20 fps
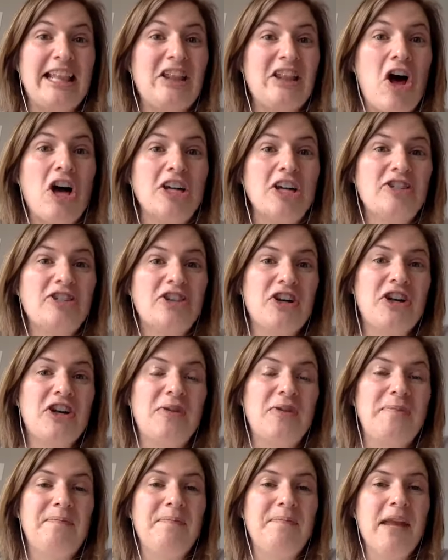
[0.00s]

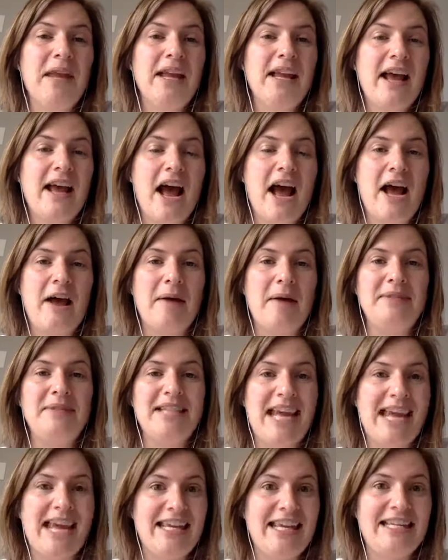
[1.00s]
long-term
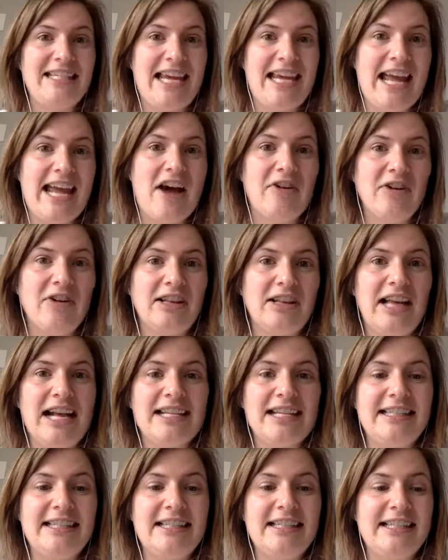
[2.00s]
day in, day out
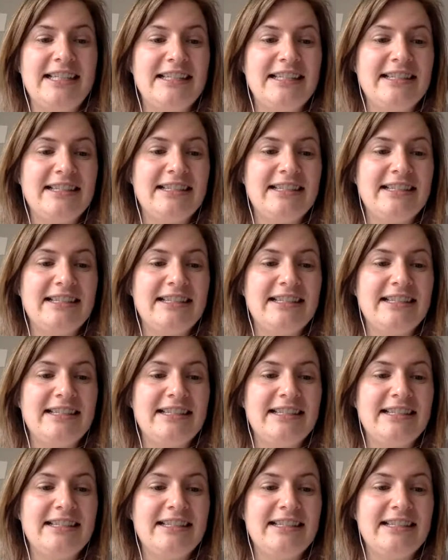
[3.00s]
classes,